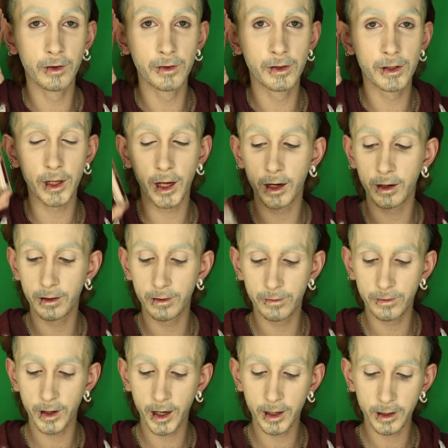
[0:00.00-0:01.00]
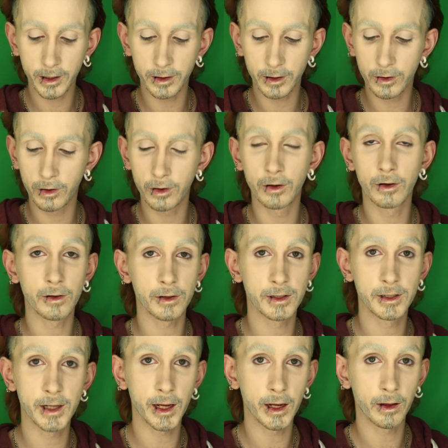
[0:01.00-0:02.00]
Conceal and Define in the color
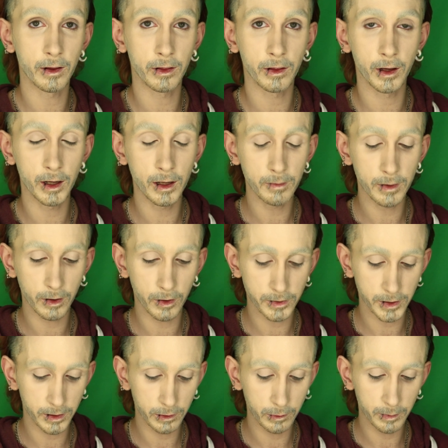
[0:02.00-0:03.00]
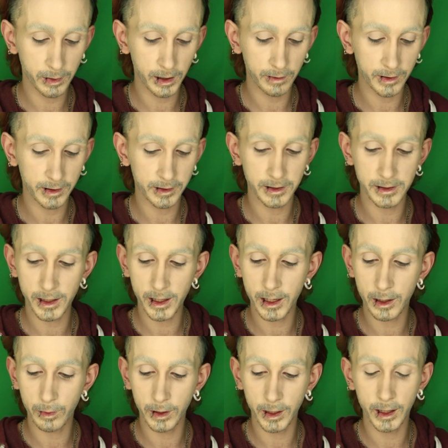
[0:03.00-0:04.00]
C3 because I do believe that is
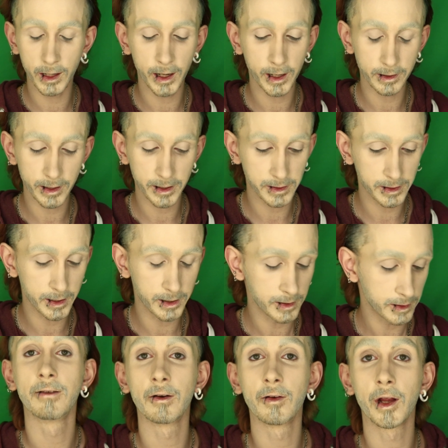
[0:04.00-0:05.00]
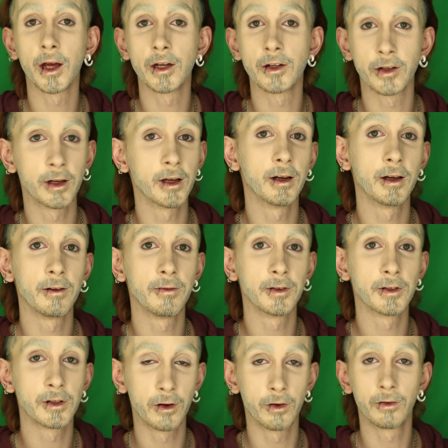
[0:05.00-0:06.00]
equally light as this foundation, and if
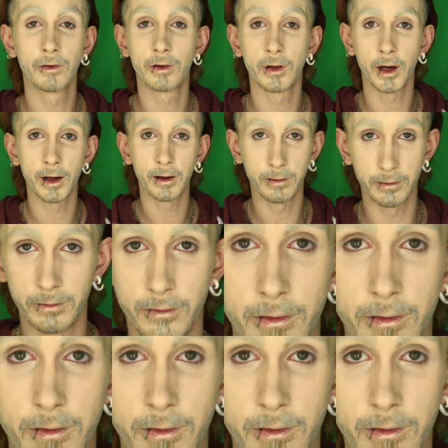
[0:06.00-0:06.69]
it's not, I